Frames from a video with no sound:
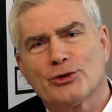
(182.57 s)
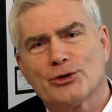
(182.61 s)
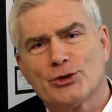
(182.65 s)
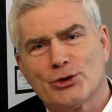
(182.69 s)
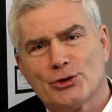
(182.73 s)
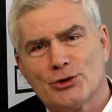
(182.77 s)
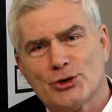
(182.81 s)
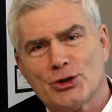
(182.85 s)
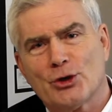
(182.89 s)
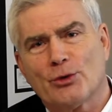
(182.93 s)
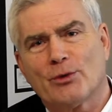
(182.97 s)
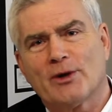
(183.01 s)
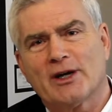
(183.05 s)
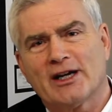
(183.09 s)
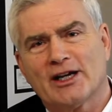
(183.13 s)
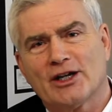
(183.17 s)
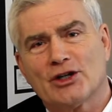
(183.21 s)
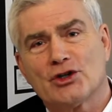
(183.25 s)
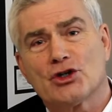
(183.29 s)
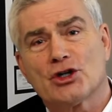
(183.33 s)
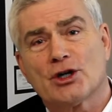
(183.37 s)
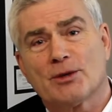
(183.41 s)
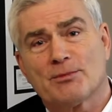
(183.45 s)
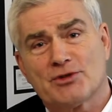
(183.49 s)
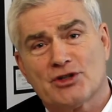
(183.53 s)
you're doing in
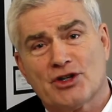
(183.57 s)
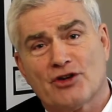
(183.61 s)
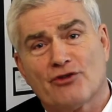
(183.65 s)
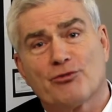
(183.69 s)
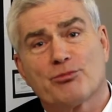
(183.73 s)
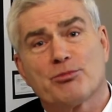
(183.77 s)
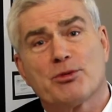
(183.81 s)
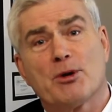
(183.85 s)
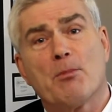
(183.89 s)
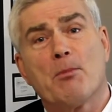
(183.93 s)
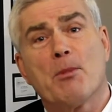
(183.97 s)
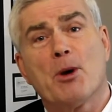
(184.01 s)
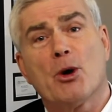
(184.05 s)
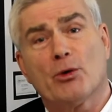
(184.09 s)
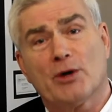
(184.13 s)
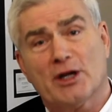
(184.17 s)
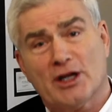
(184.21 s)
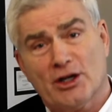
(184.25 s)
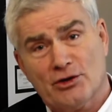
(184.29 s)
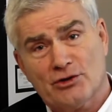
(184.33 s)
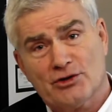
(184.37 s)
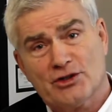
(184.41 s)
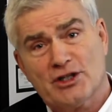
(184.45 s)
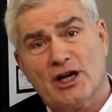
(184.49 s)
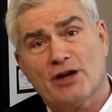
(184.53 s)
terms of promoting
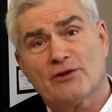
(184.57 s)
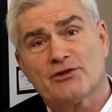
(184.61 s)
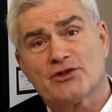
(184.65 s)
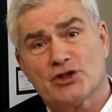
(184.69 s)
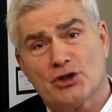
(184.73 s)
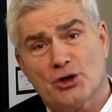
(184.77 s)
yourselves